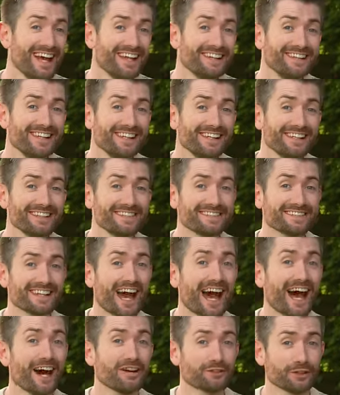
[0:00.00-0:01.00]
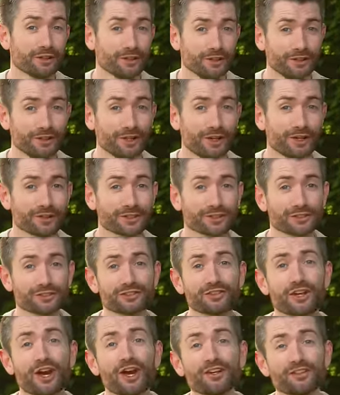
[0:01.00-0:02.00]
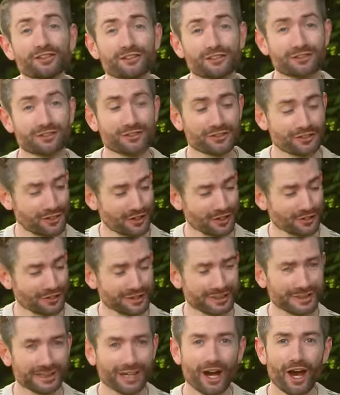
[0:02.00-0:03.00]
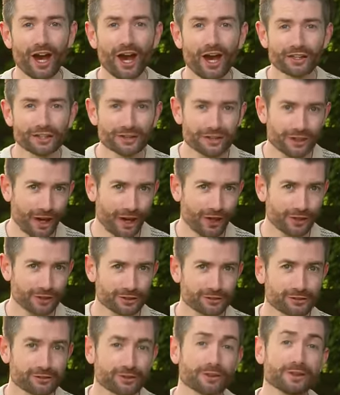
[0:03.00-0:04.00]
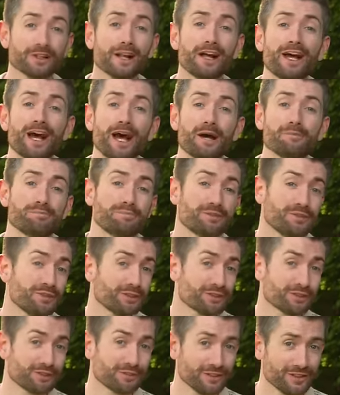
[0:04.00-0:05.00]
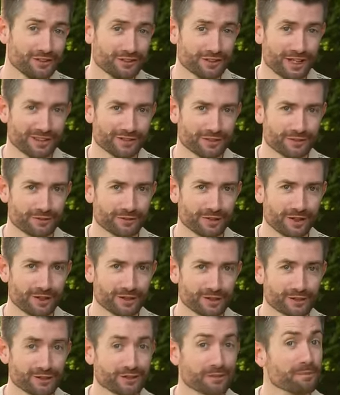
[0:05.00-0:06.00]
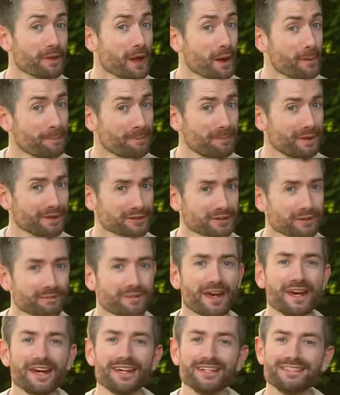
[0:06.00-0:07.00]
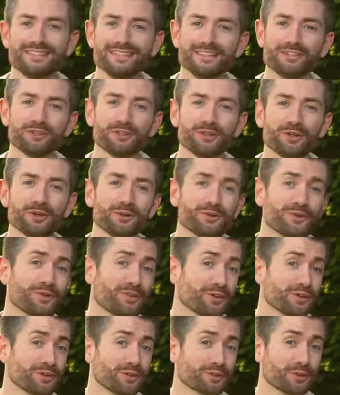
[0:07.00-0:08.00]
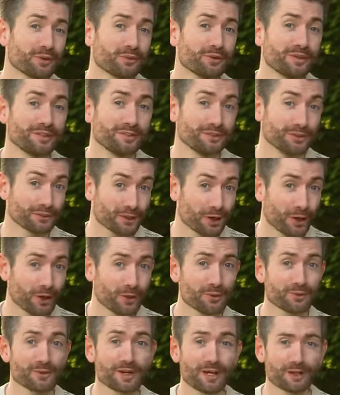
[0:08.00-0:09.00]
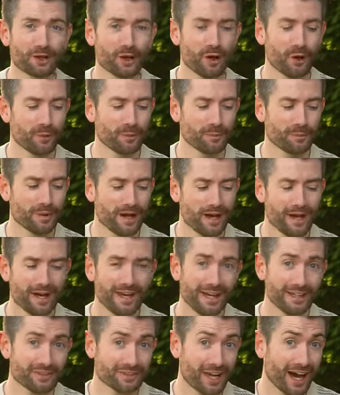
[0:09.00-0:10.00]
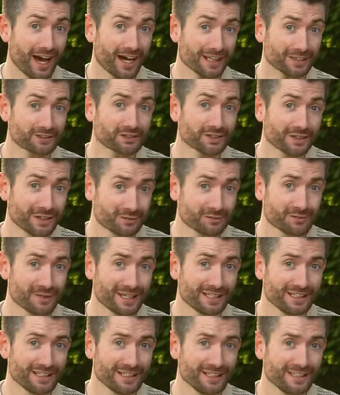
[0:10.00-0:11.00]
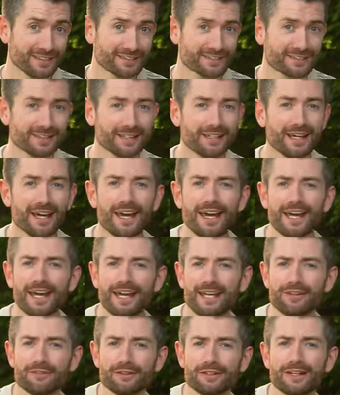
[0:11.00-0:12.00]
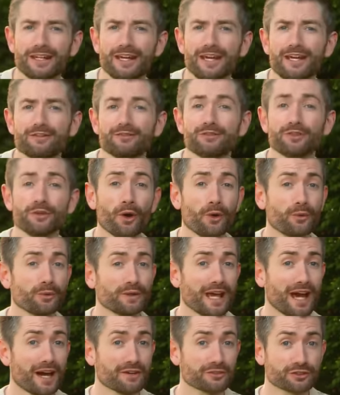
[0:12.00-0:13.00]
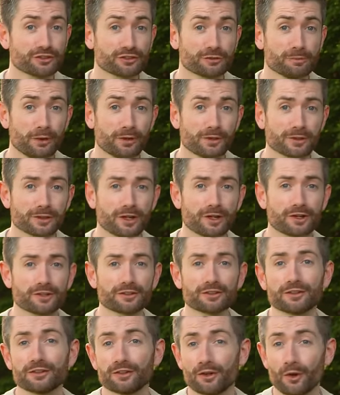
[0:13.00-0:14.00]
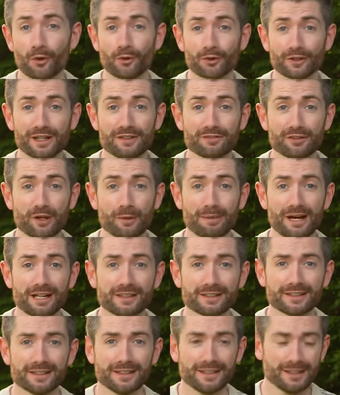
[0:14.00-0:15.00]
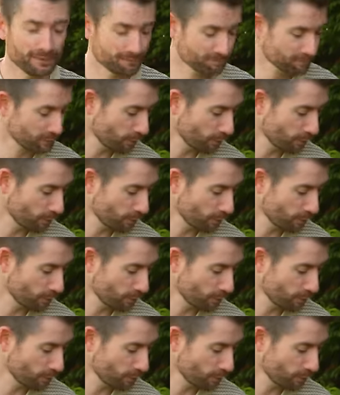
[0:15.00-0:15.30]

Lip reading: Lilies have large, stunning, colourful and beautifully scented flowers. But did you know that growing your own at home is actually really easy, even if you only have a small garden or even a balcony?